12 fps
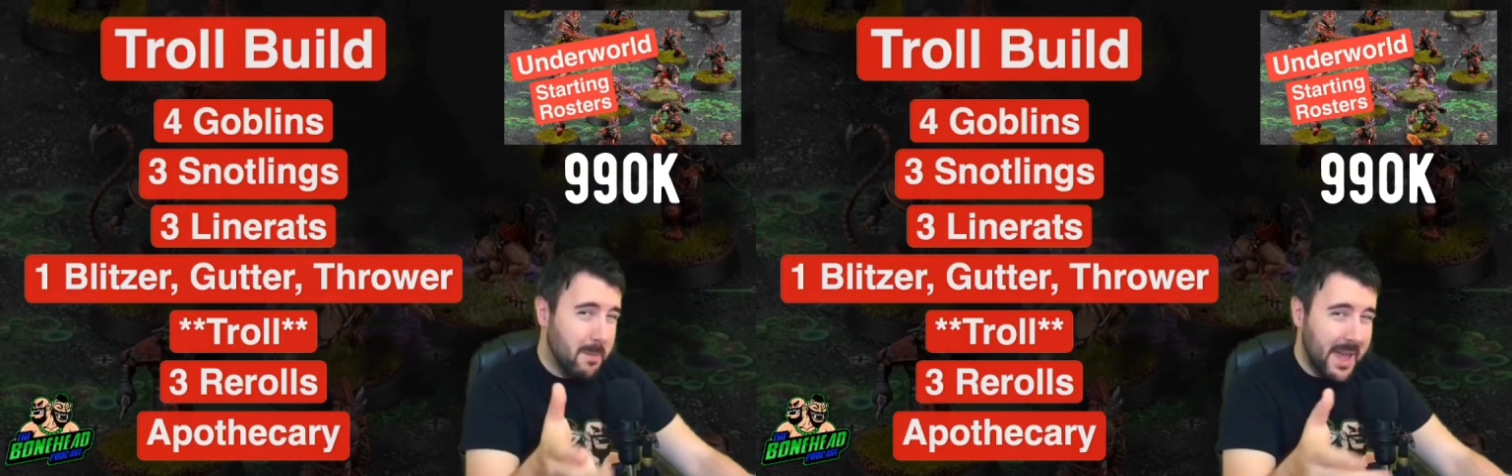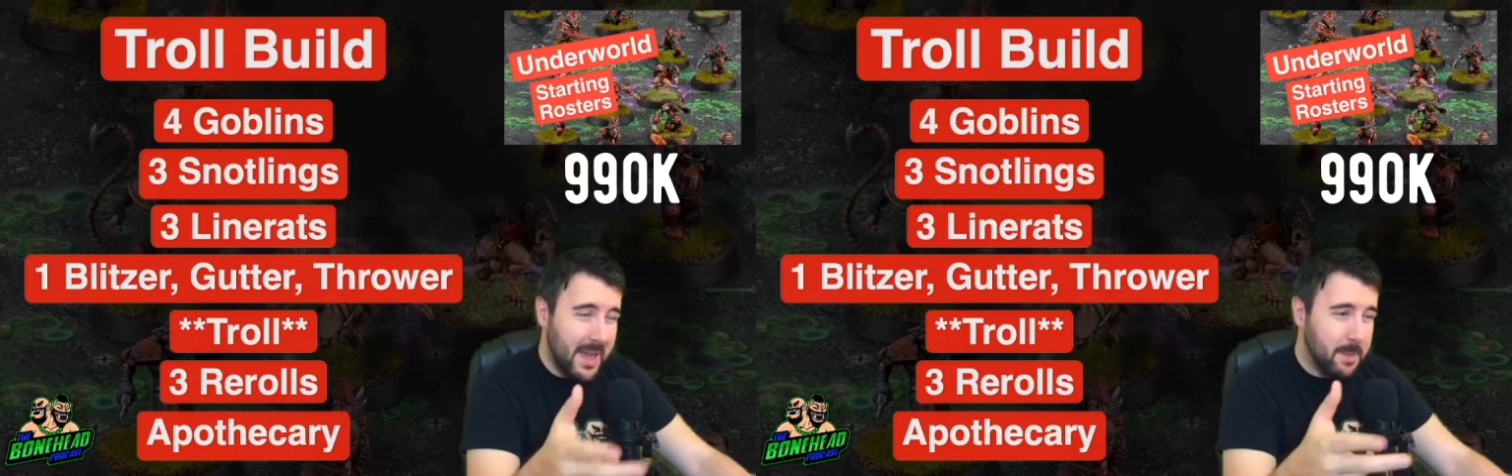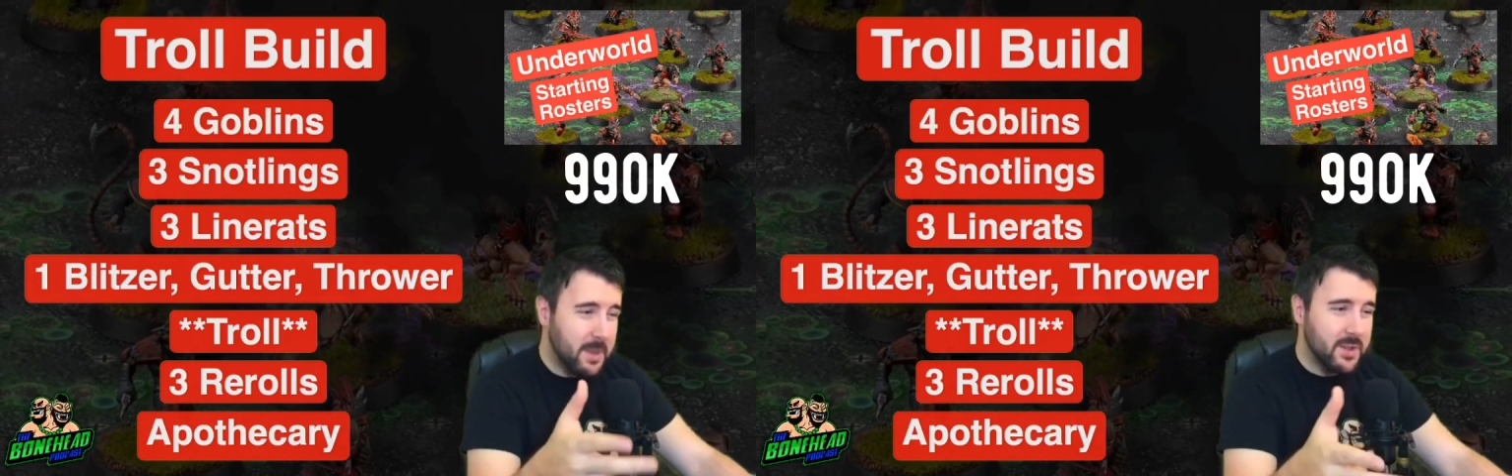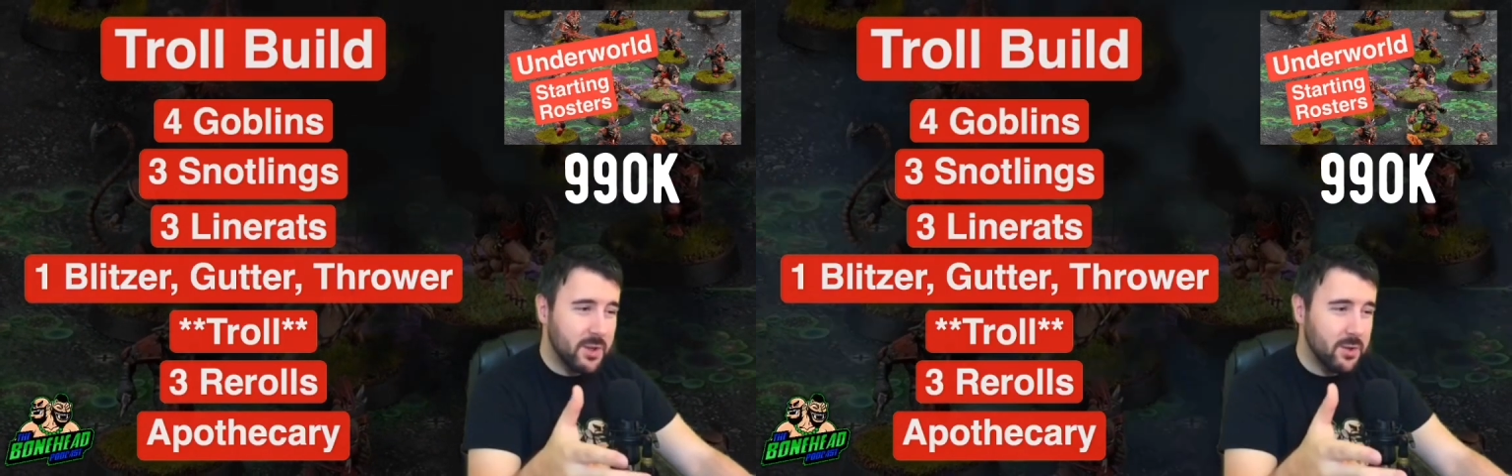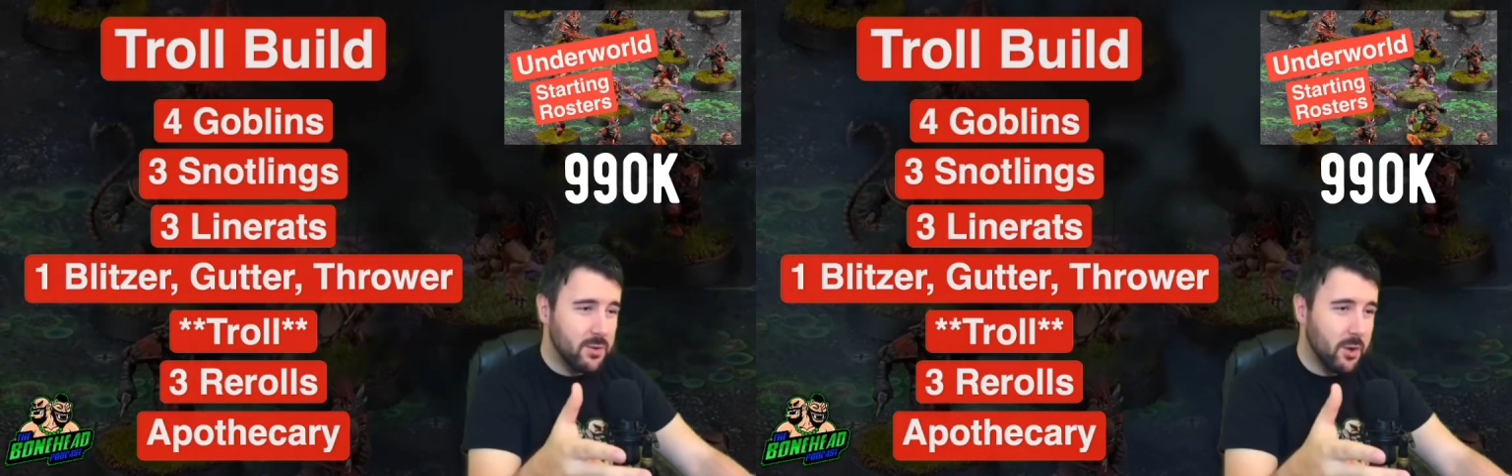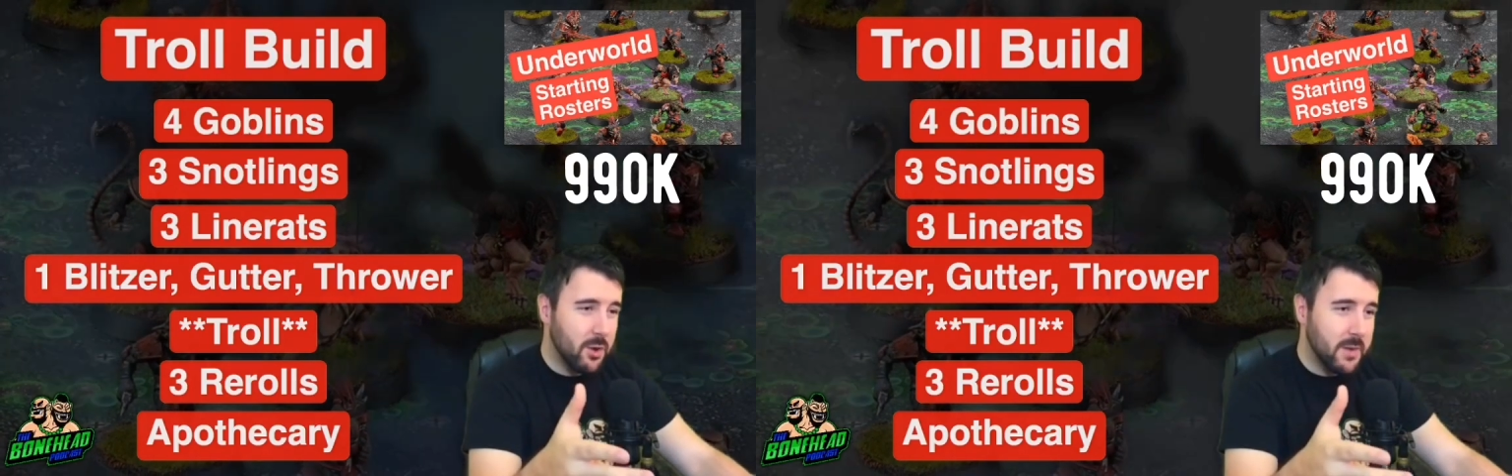maybe
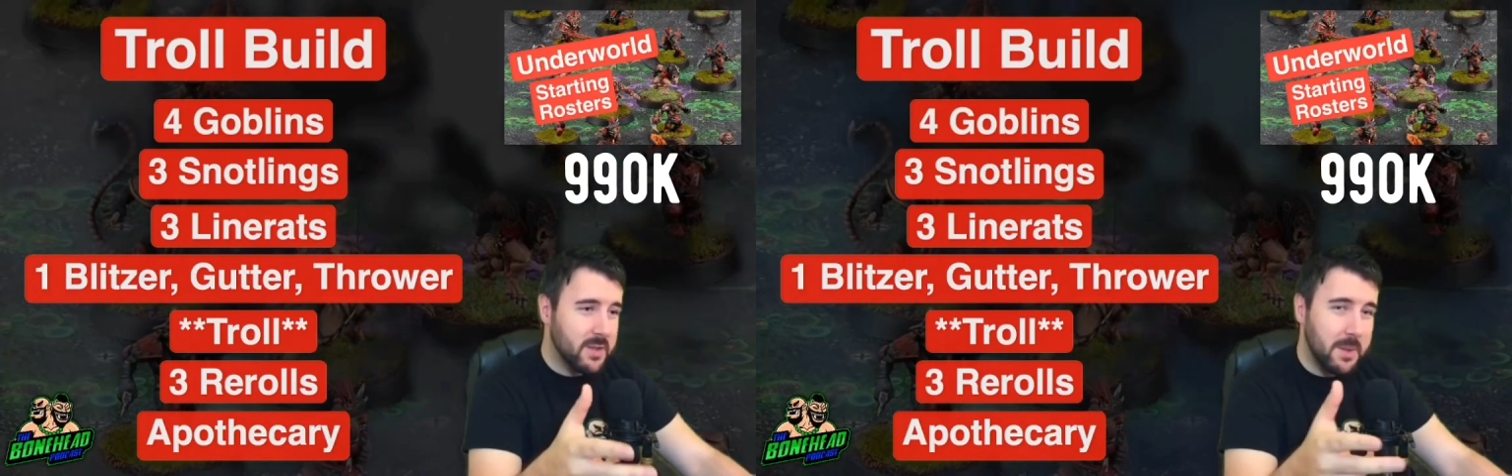two drives,